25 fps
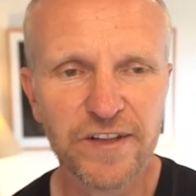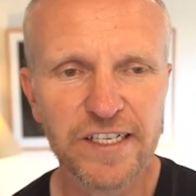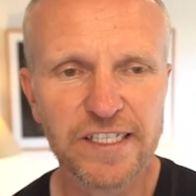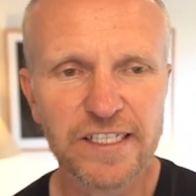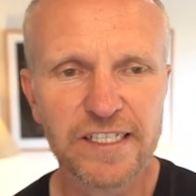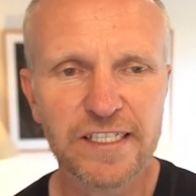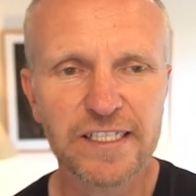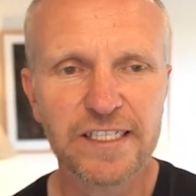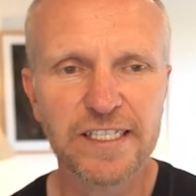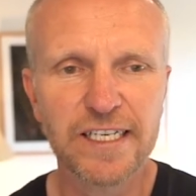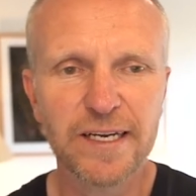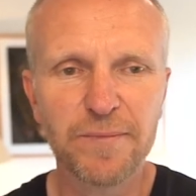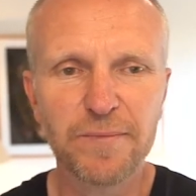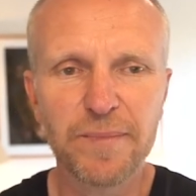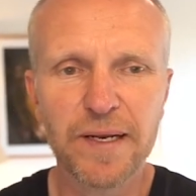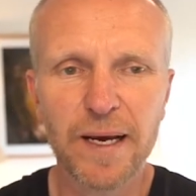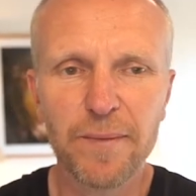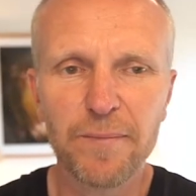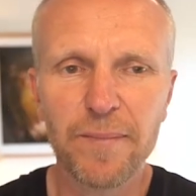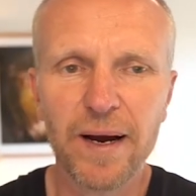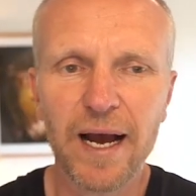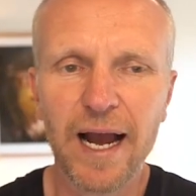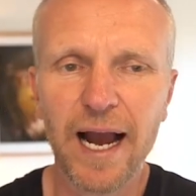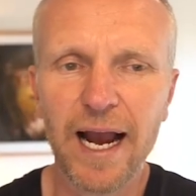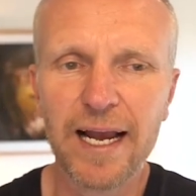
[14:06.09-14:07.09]
This is tip
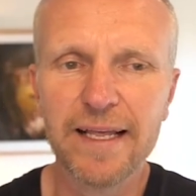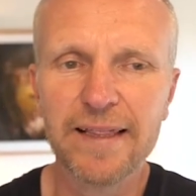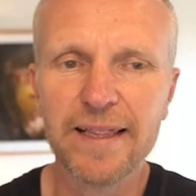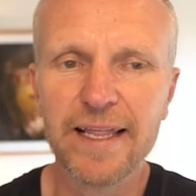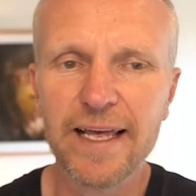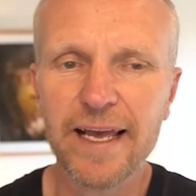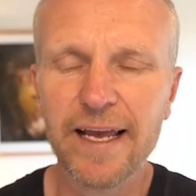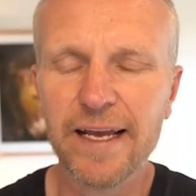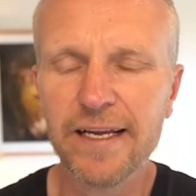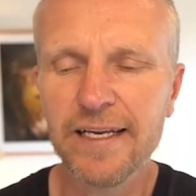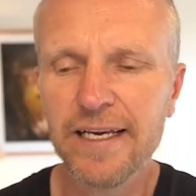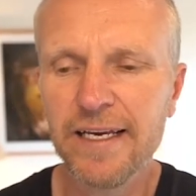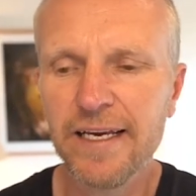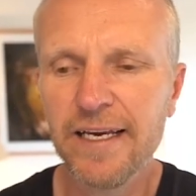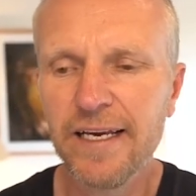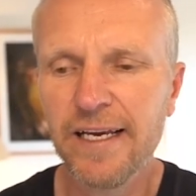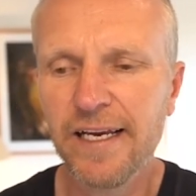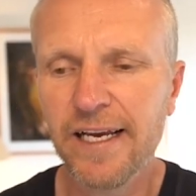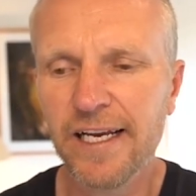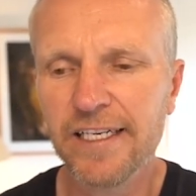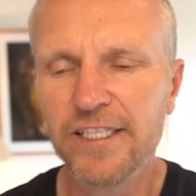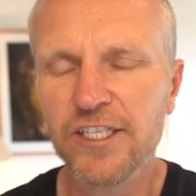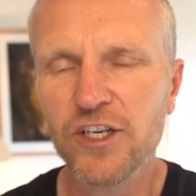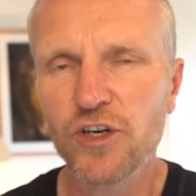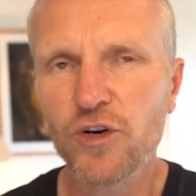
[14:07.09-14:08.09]
number eight there,
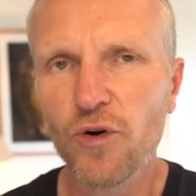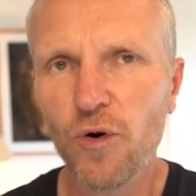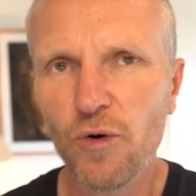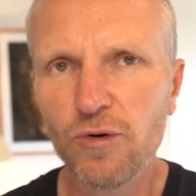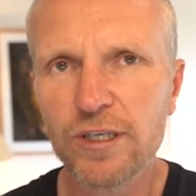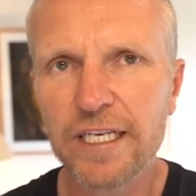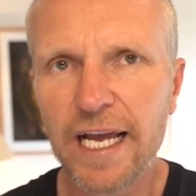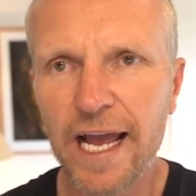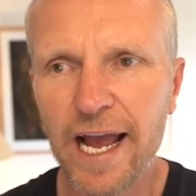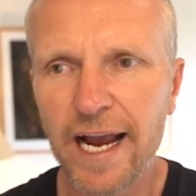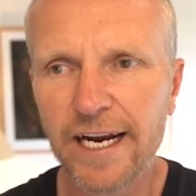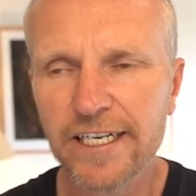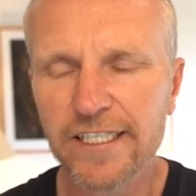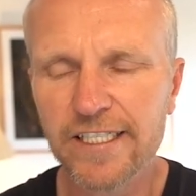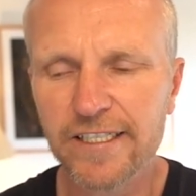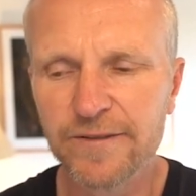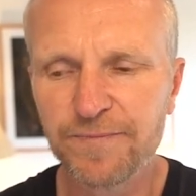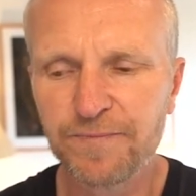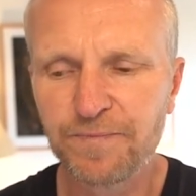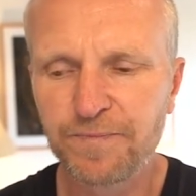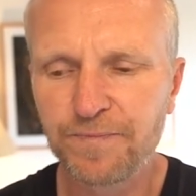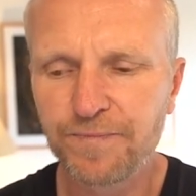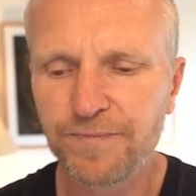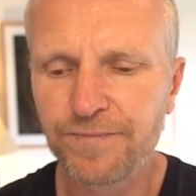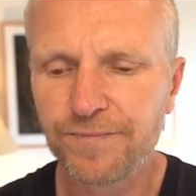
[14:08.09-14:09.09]
is your call to action.